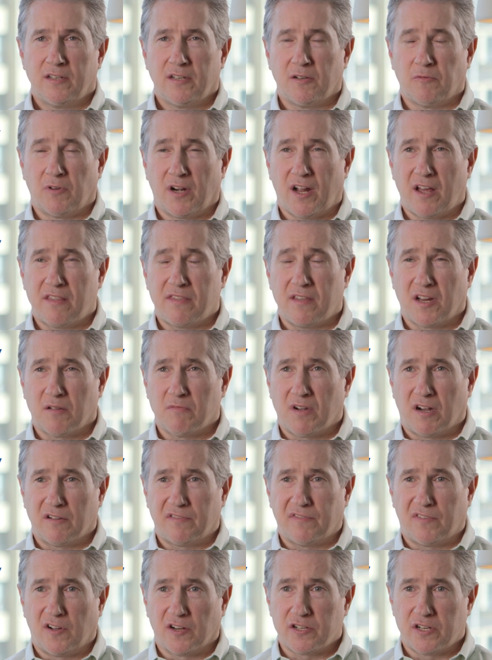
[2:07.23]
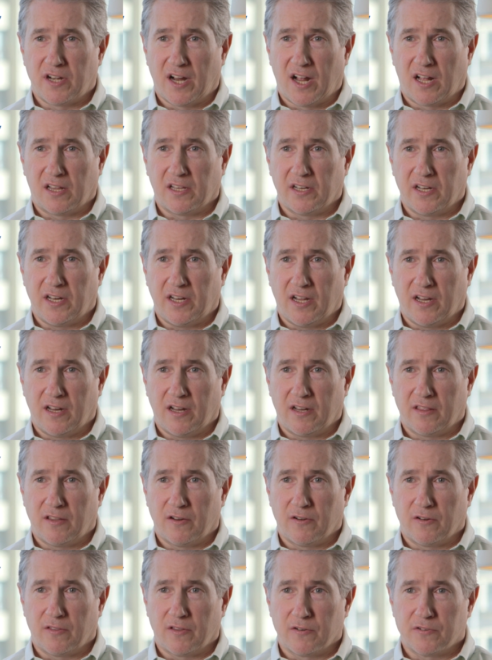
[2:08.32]
And when I think about functionality,
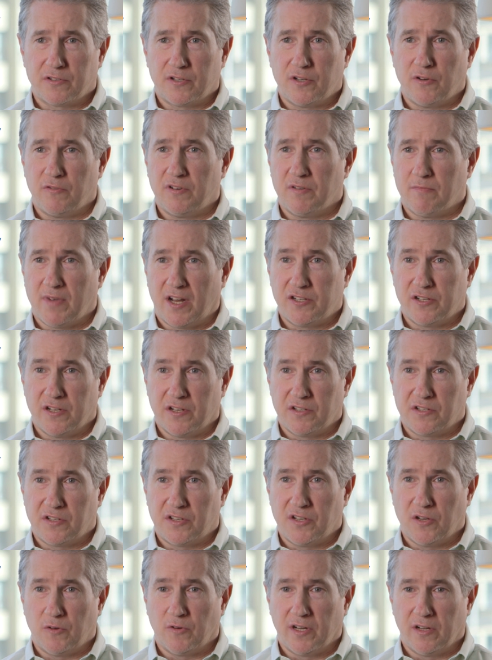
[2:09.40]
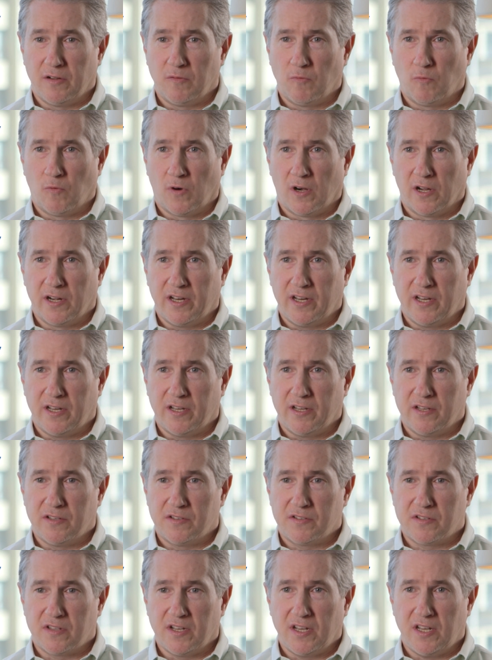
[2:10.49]
there's two dimensions to it. One
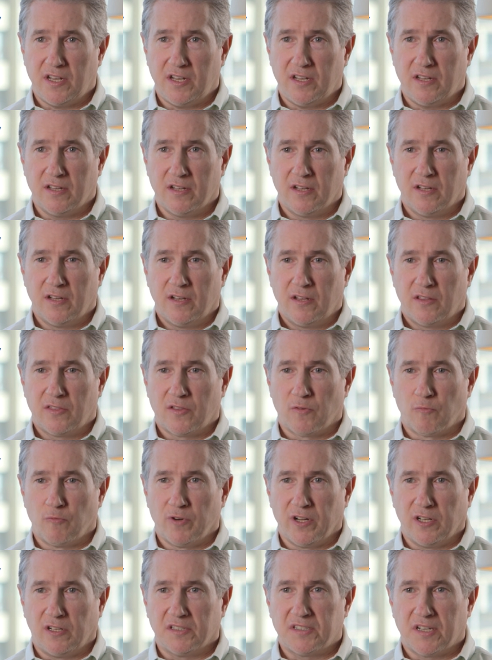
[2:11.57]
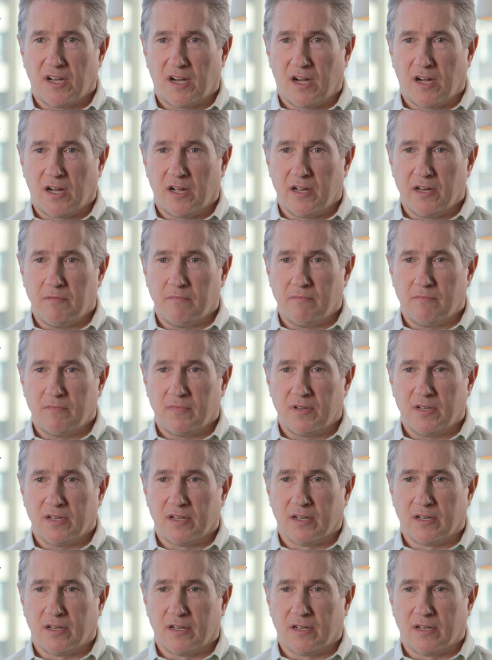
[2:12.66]
is the real-time